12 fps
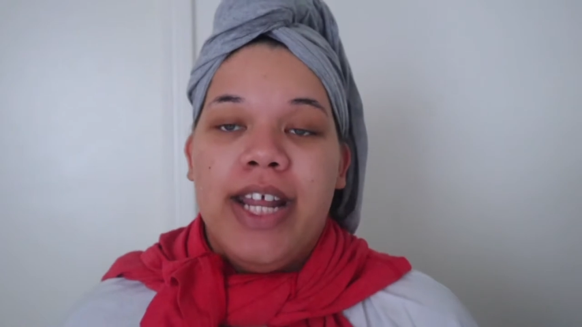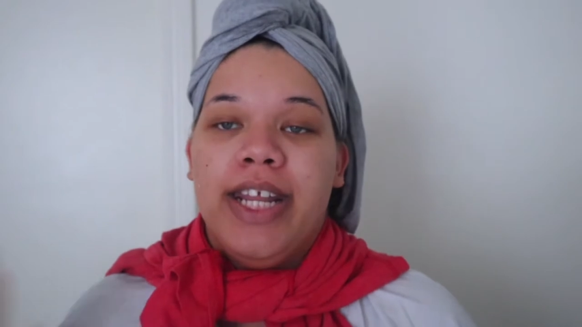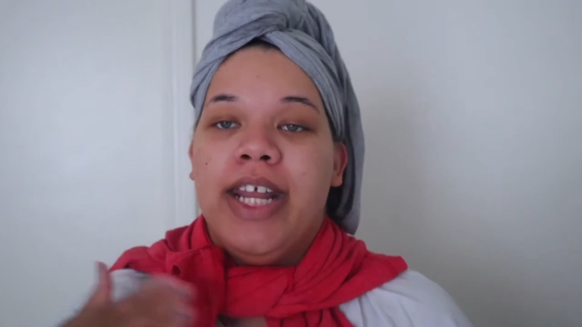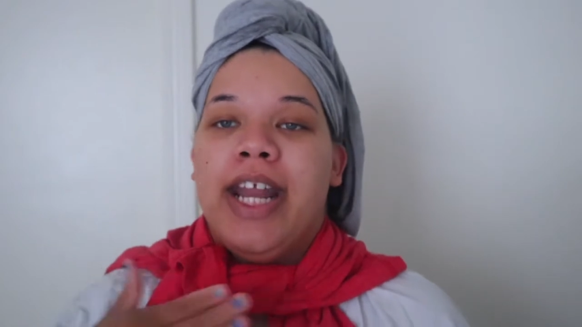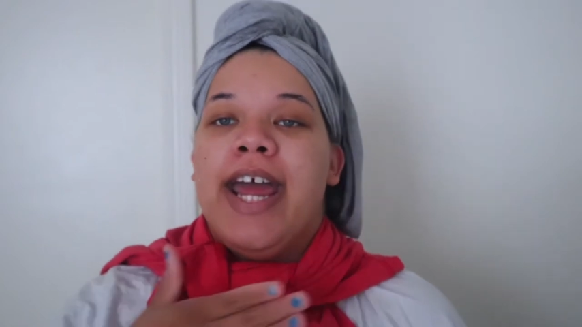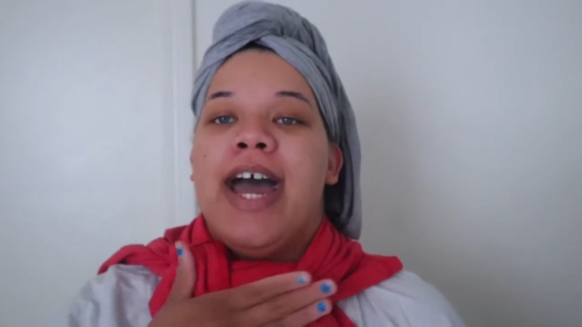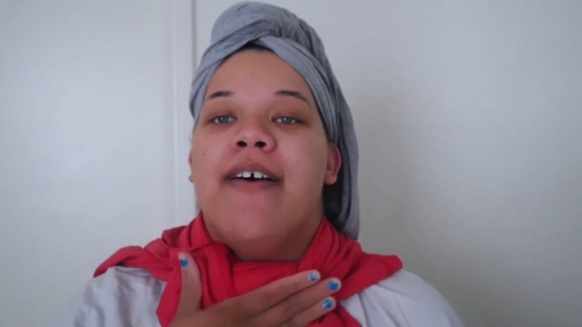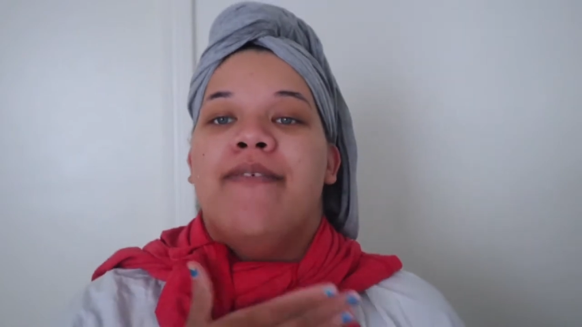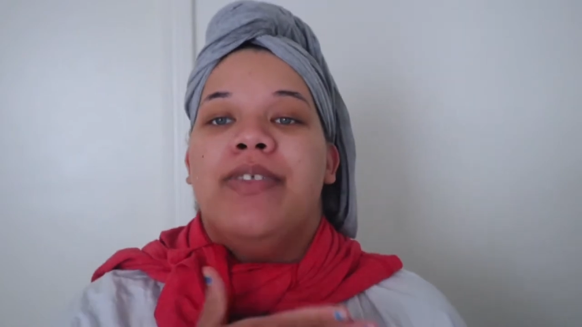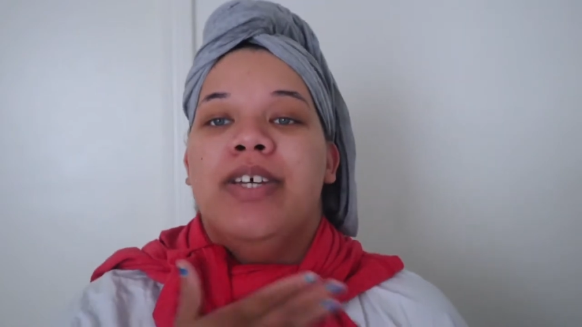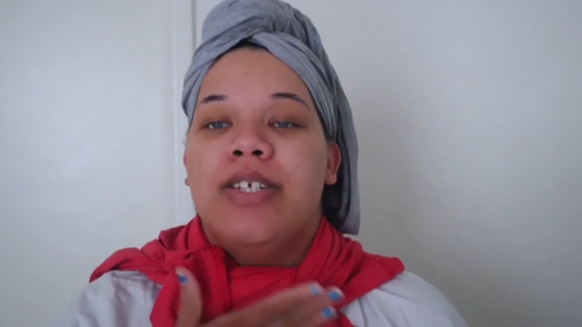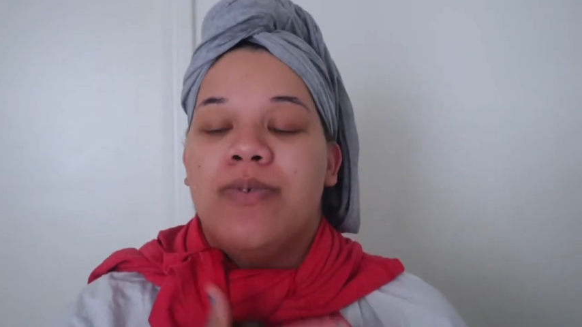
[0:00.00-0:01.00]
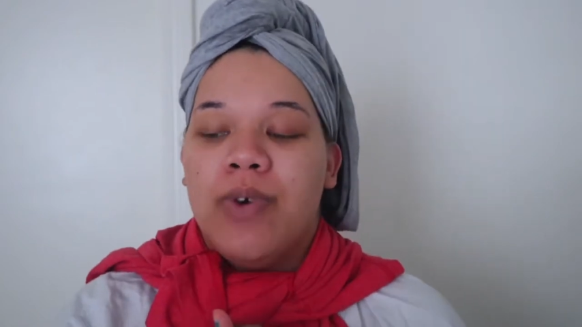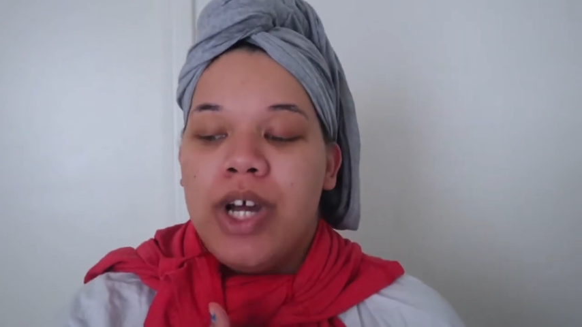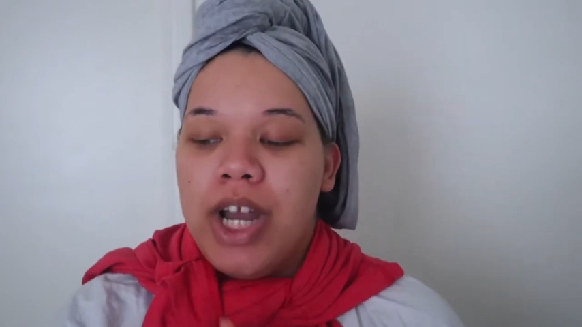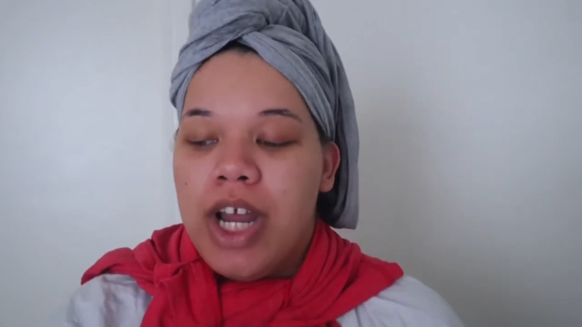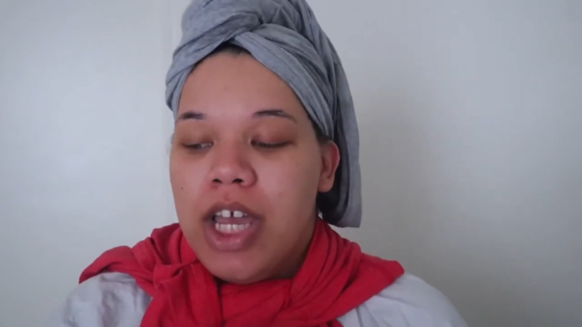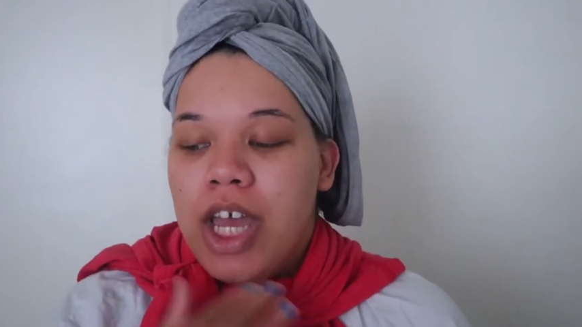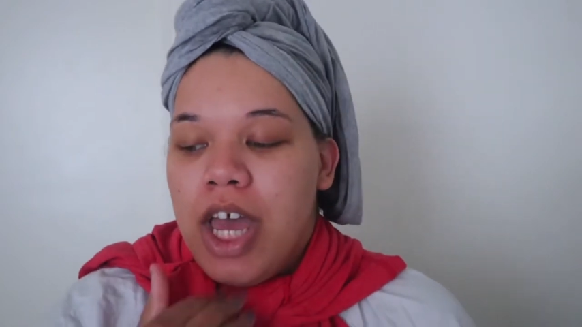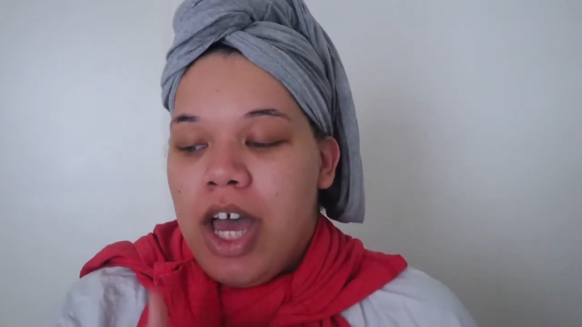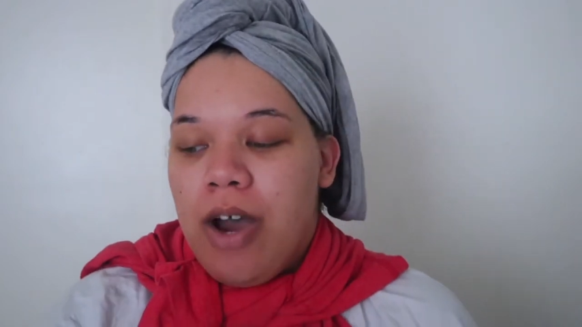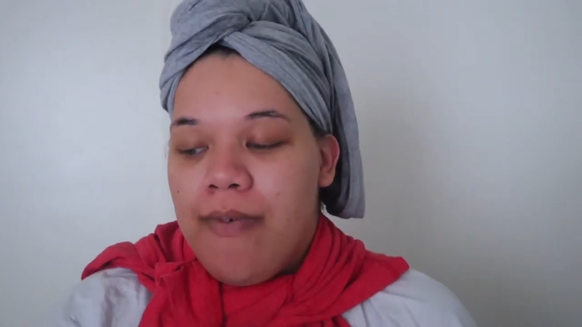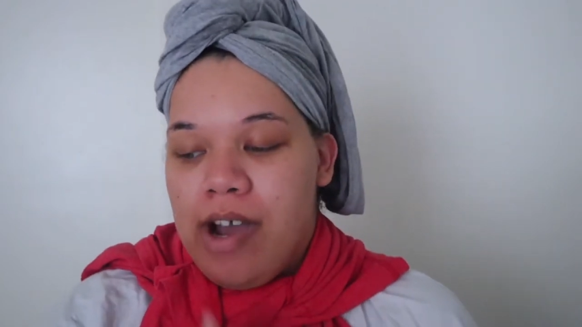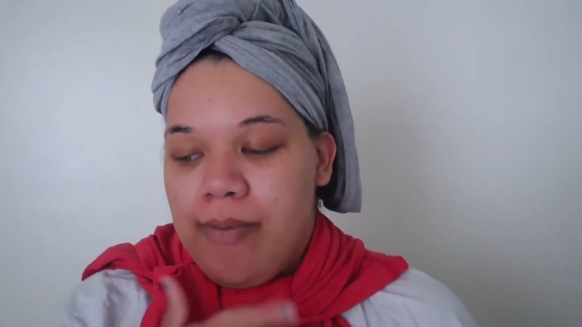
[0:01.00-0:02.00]
and then I have this one
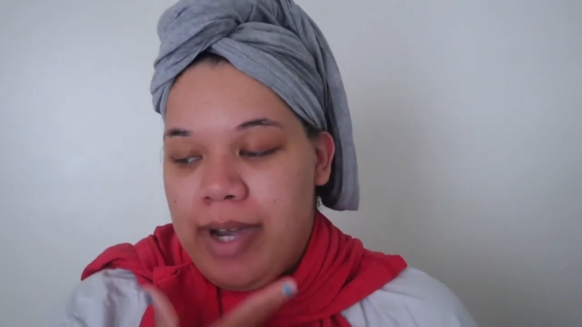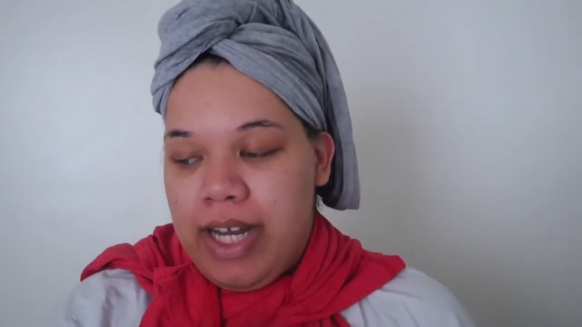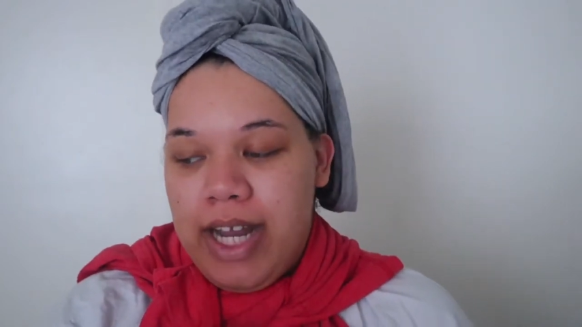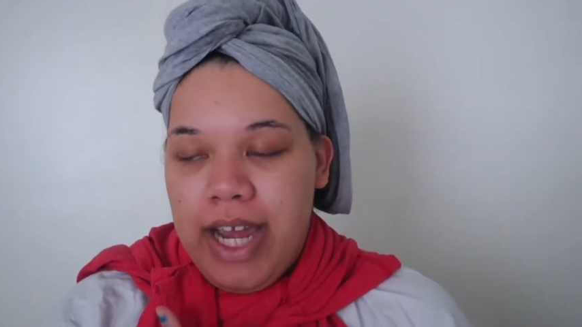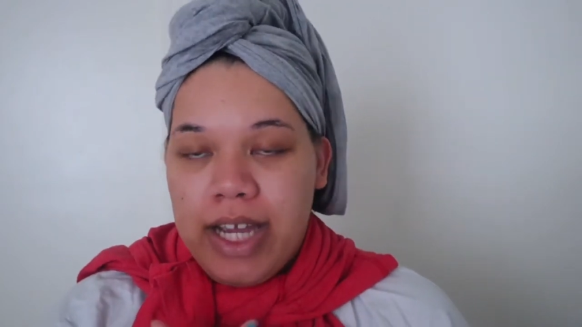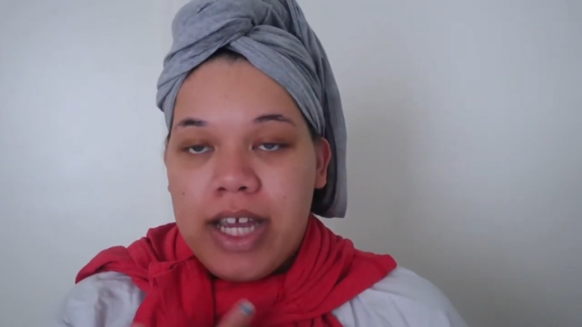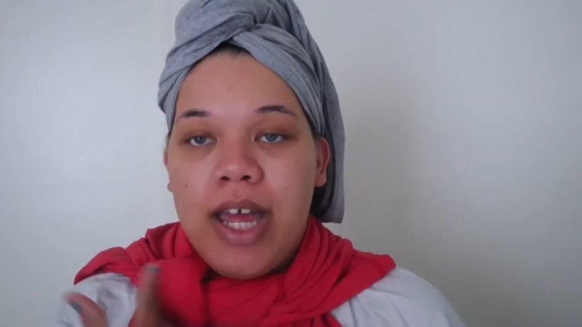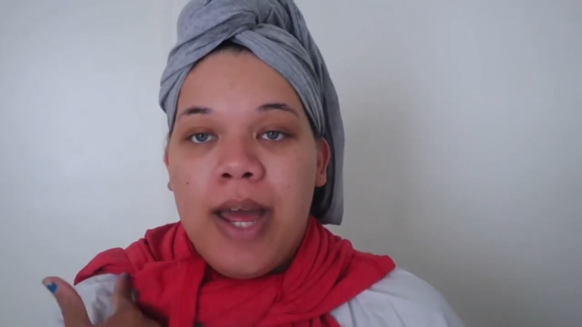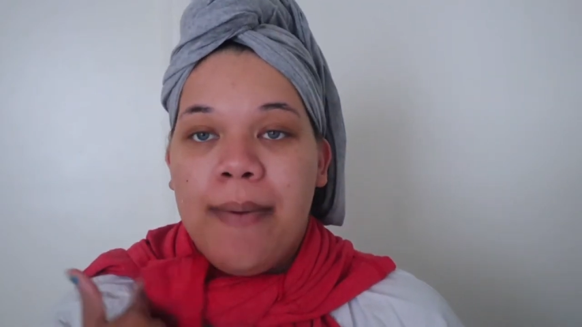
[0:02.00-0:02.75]
around my neck